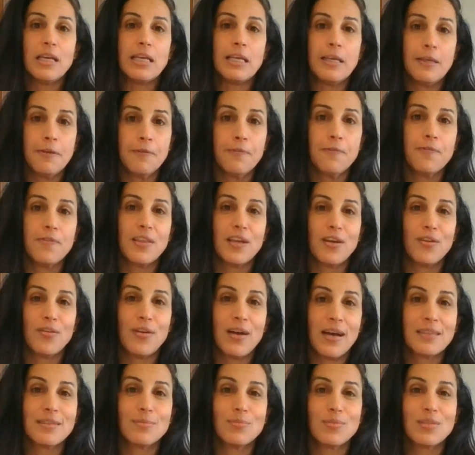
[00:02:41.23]
if there
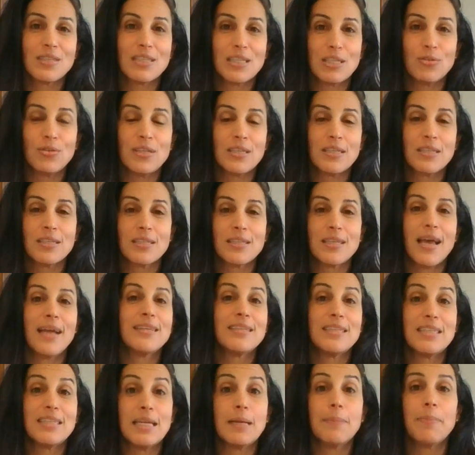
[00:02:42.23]
are some serious
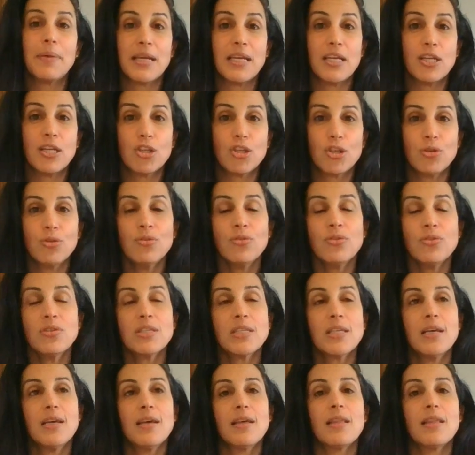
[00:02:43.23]
and deeper issues,